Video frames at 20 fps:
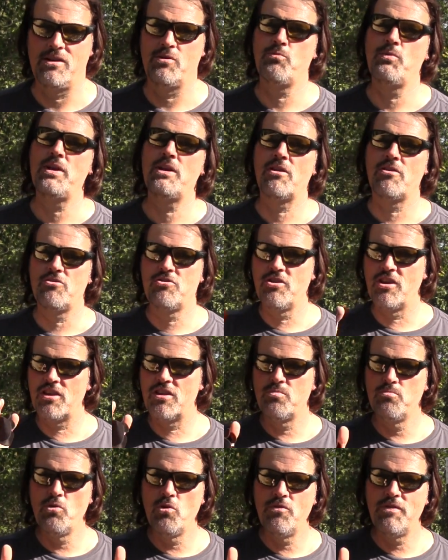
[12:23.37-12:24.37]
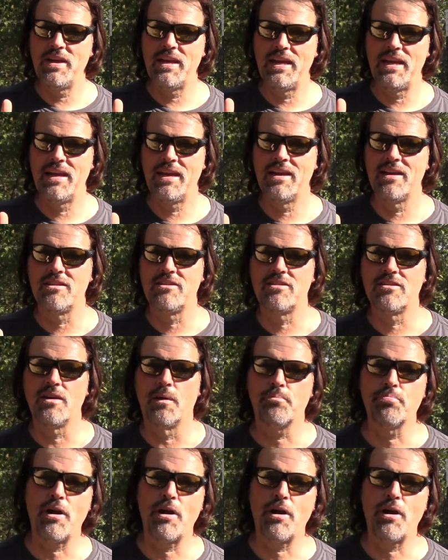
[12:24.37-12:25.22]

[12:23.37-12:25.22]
And we are just moving into the